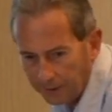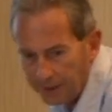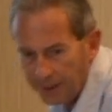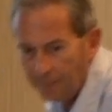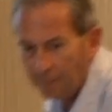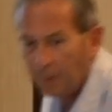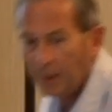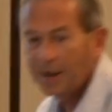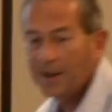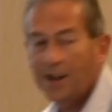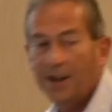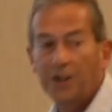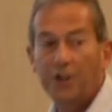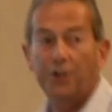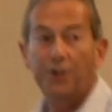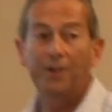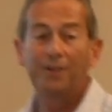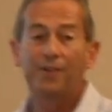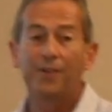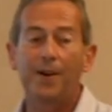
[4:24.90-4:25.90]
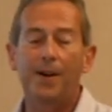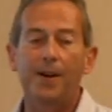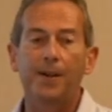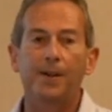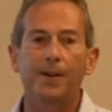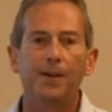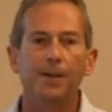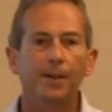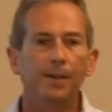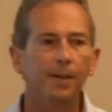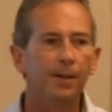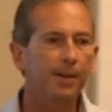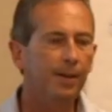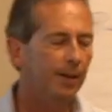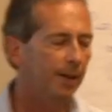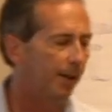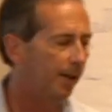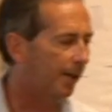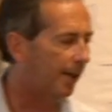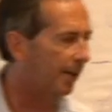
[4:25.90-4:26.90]
the implication of that,
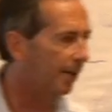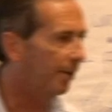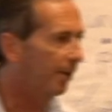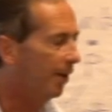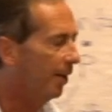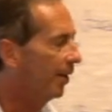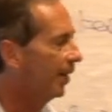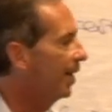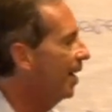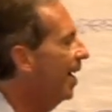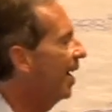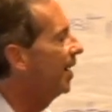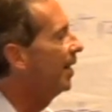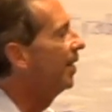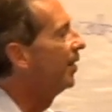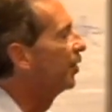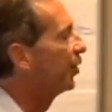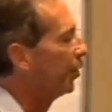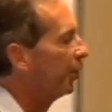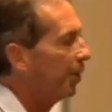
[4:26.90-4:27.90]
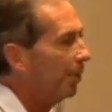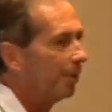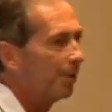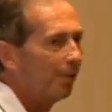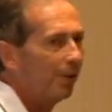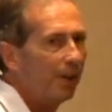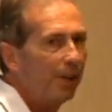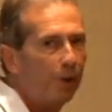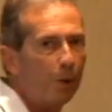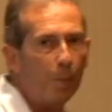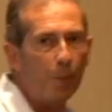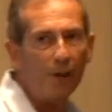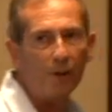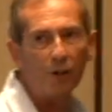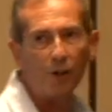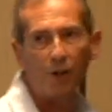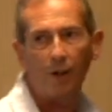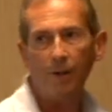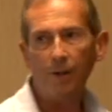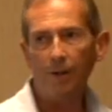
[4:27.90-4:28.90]
again, in terms of a little
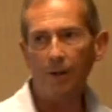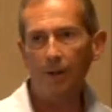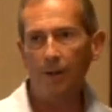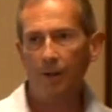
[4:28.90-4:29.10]
picture.